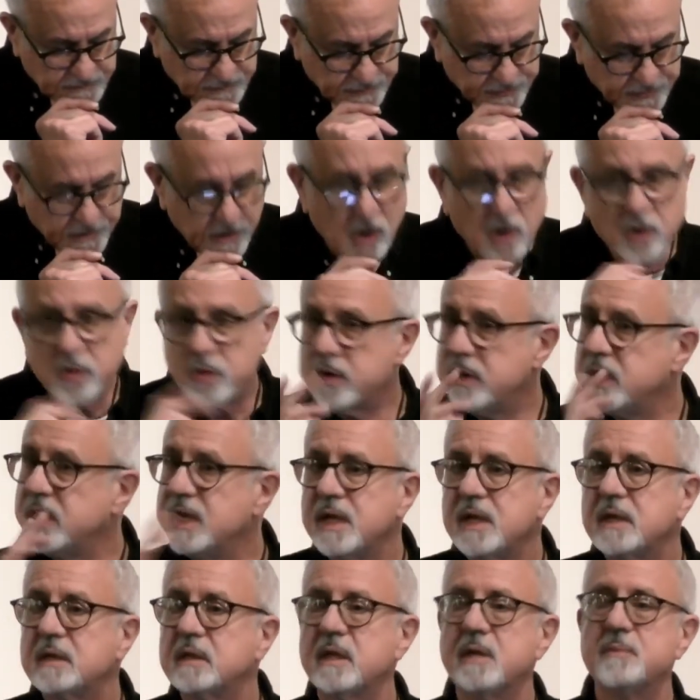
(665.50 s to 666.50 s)
are there any
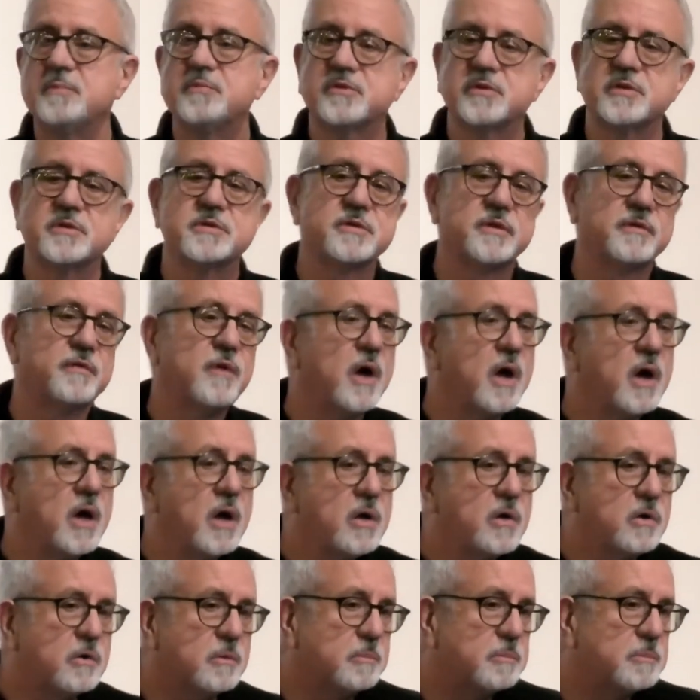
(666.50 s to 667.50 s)
glimpses of
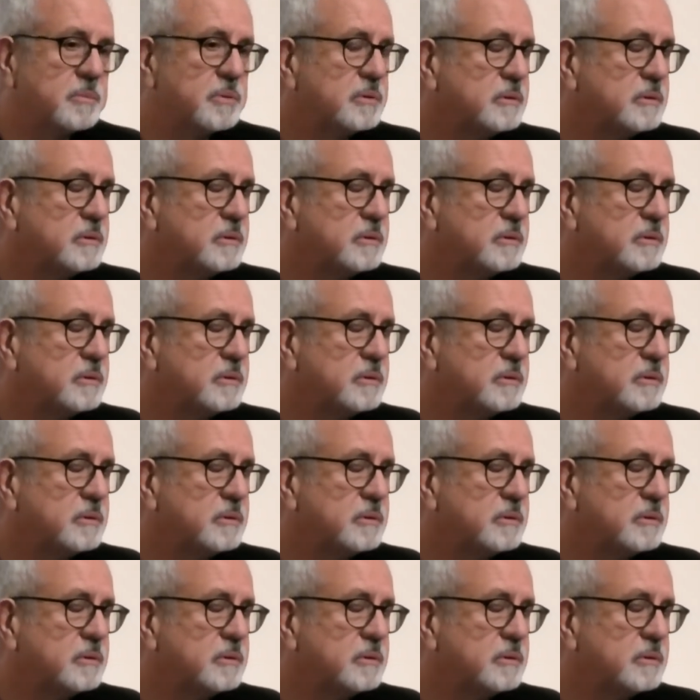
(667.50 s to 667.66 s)
hope?